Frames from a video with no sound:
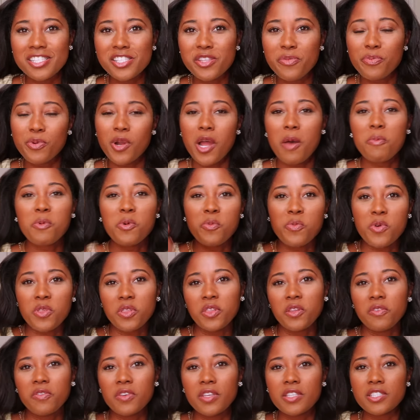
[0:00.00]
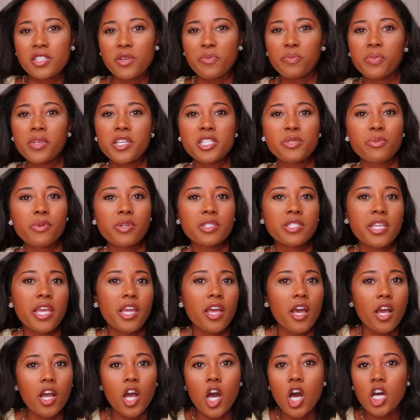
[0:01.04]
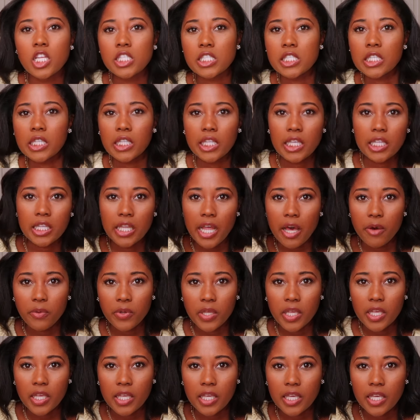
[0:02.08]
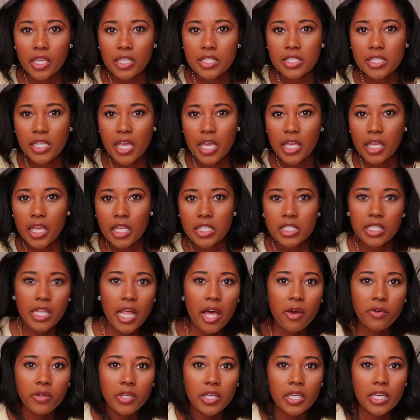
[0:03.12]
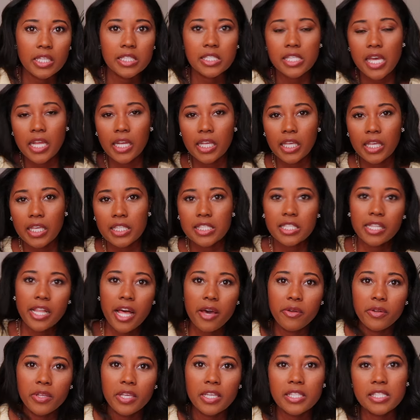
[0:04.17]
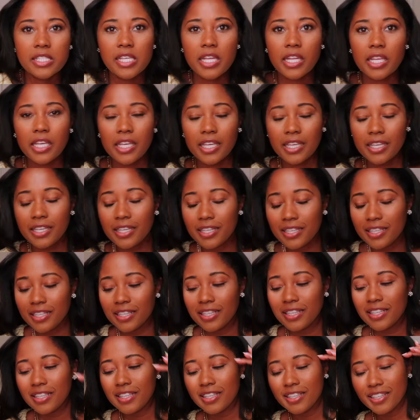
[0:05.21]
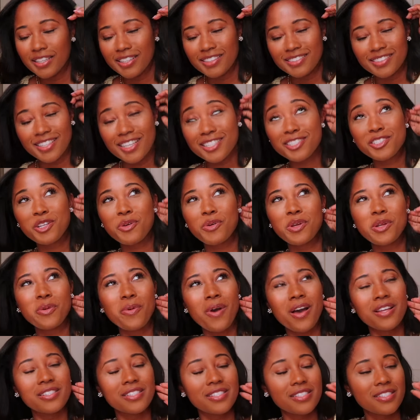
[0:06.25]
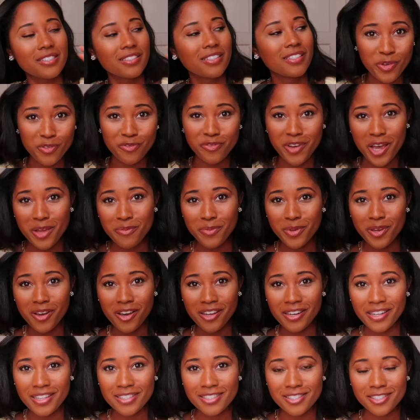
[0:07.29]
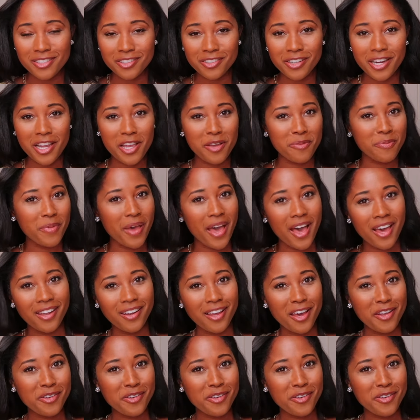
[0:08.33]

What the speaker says: is the problem with living someplace where it's like constantly cloudy. It's like, it's cloudy, it's sunny, it's cloudy, it's sunny. Doesn't know what I want. You can find me on Instagram at